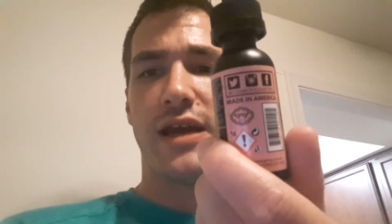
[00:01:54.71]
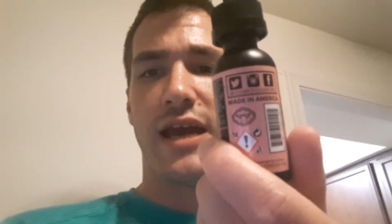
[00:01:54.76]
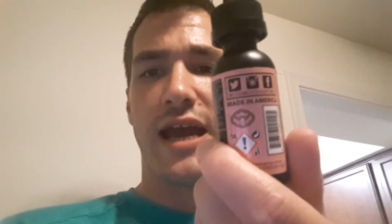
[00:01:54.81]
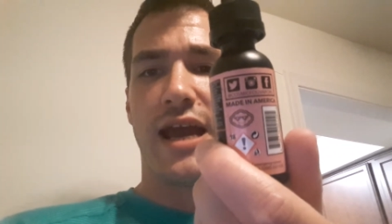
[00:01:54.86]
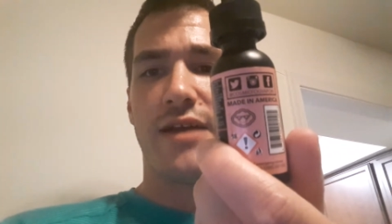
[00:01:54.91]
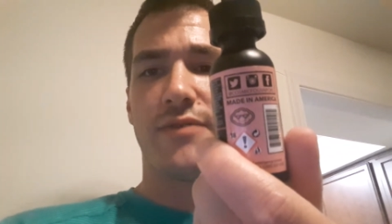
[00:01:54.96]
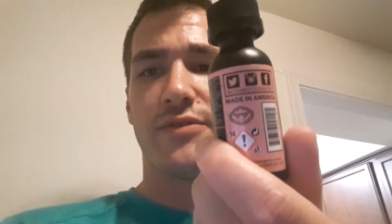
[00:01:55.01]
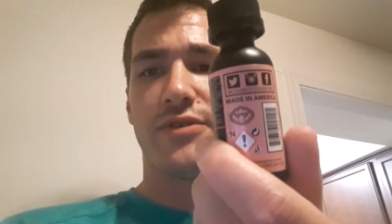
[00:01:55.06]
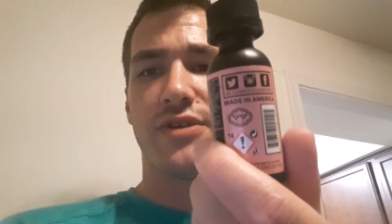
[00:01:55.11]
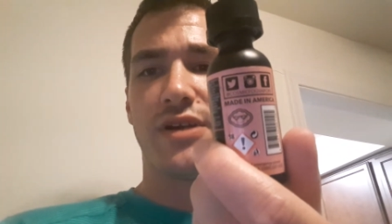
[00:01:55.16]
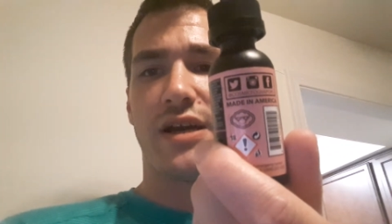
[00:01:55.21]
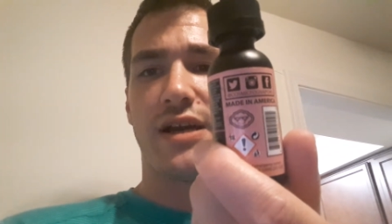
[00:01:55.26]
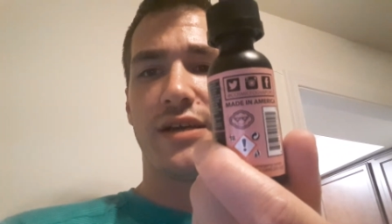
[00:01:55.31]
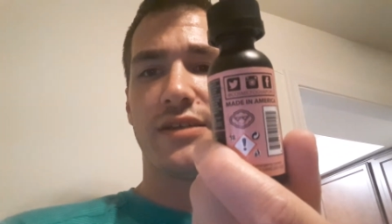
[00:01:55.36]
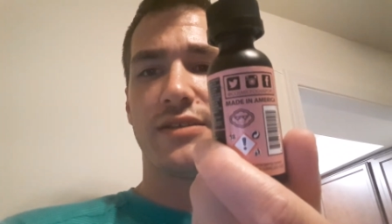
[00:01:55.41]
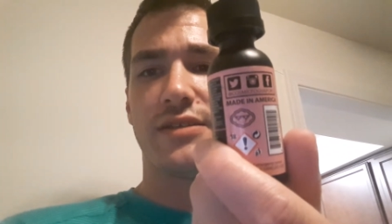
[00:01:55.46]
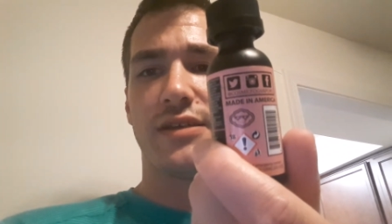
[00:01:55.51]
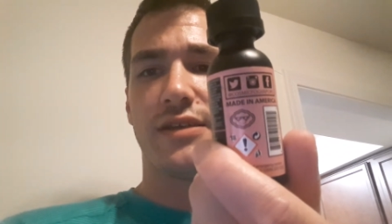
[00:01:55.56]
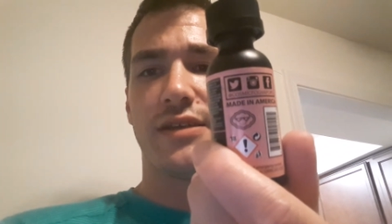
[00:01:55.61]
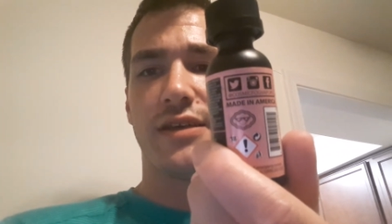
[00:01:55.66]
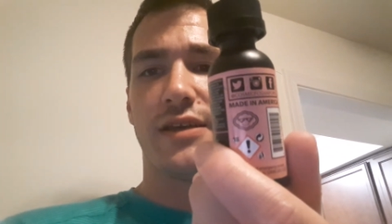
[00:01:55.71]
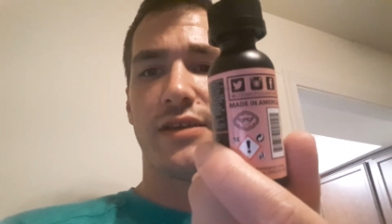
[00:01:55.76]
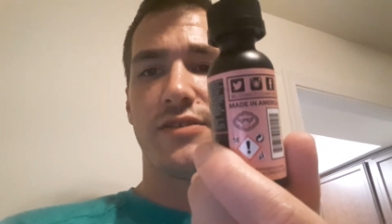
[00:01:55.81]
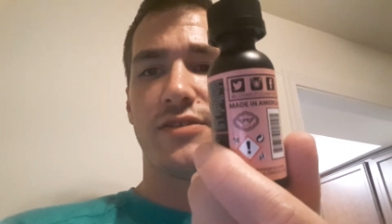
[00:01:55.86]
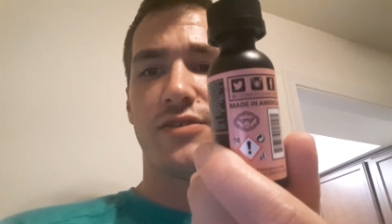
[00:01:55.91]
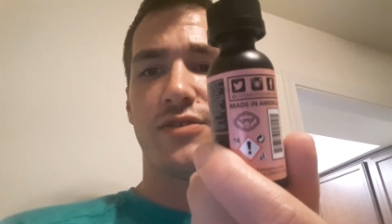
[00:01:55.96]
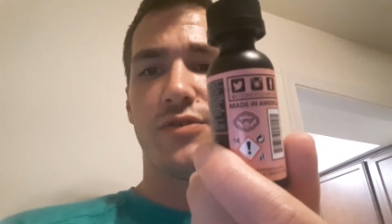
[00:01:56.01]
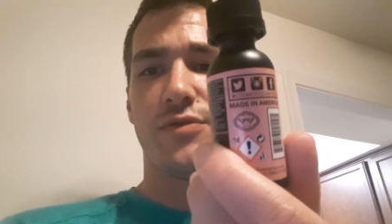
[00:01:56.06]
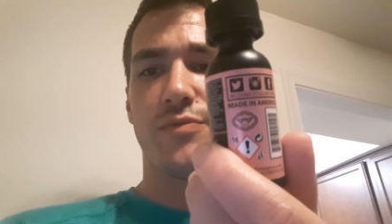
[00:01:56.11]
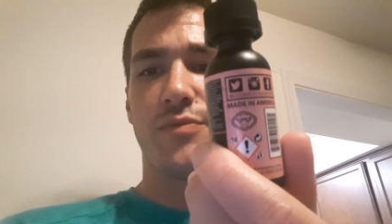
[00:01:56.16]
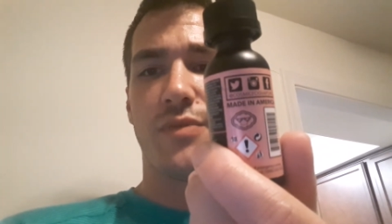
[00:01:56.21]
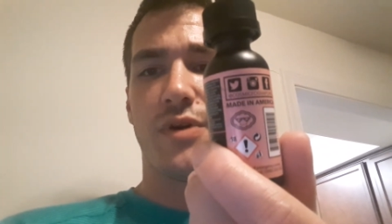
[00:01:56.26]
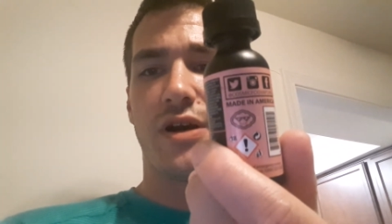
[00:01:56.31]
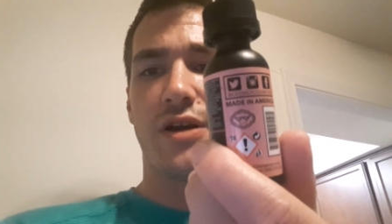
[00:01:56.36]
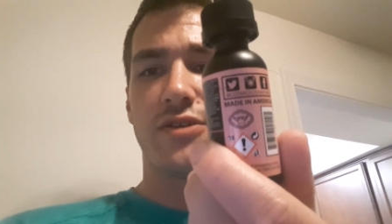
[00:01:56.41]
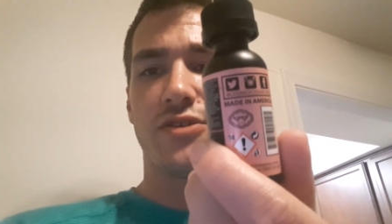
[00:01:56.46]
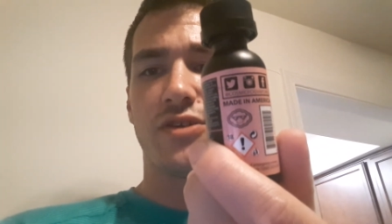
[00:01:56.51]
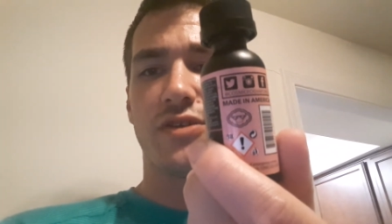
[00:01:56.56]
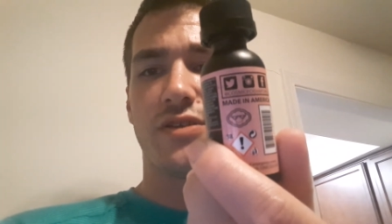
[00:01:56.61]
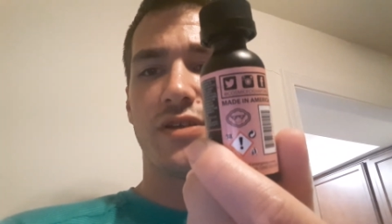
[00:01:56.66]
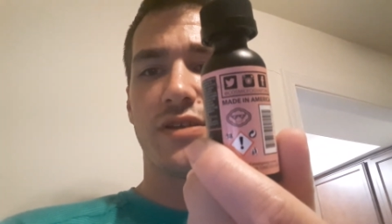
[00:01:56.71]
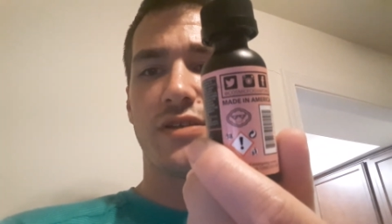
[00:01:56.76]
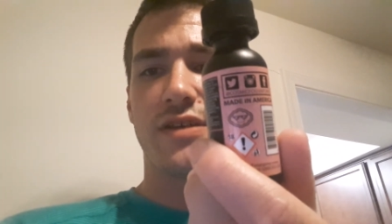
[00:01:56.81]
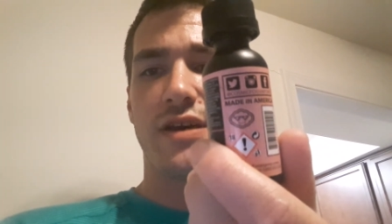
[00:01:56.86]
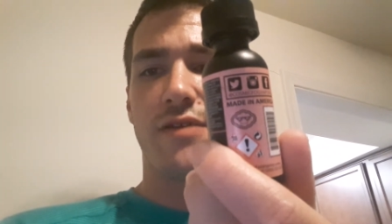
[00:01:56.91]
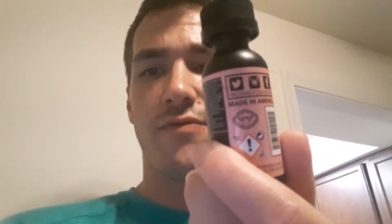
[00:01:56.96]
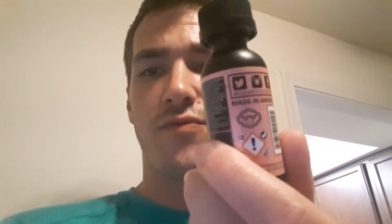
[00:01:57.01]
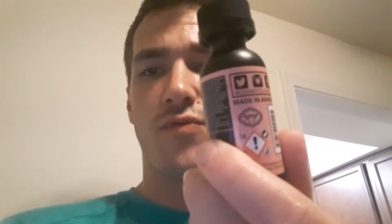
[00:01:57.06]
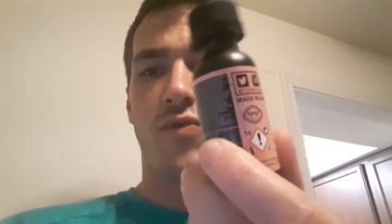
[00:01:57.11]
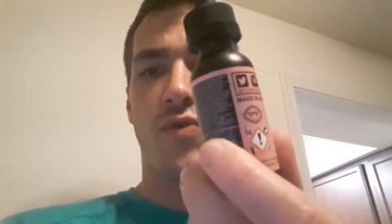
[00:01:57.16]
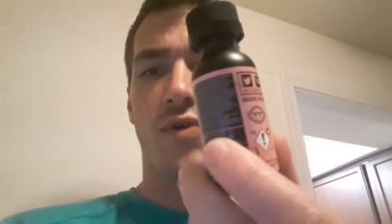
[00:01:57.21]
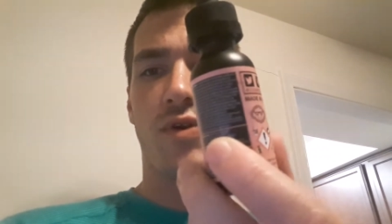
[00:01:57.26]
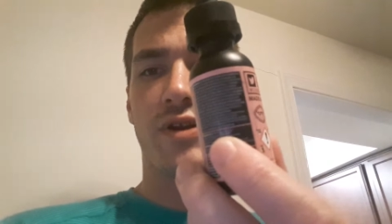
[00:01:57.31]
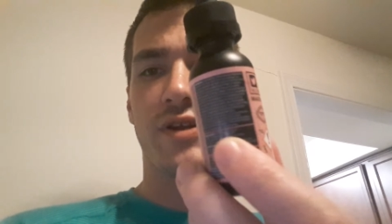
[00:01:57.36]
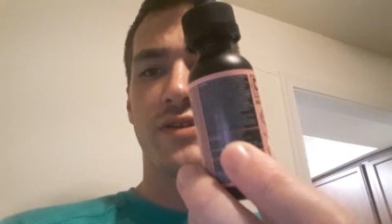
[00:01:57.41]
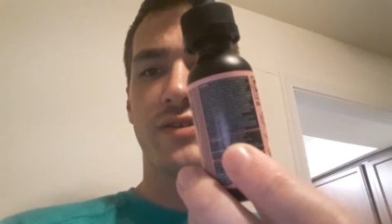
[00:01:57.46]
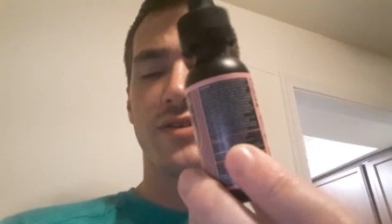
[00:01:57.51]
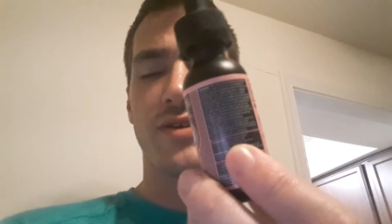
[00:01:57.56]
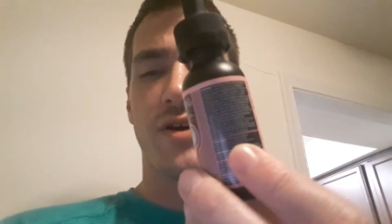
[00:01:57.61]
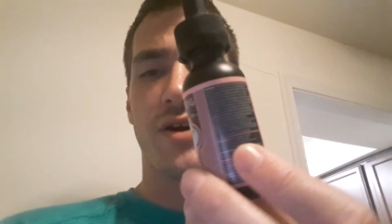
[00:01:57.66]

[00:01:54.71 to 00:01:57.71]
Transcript: advertise the kids too much. It does have warnings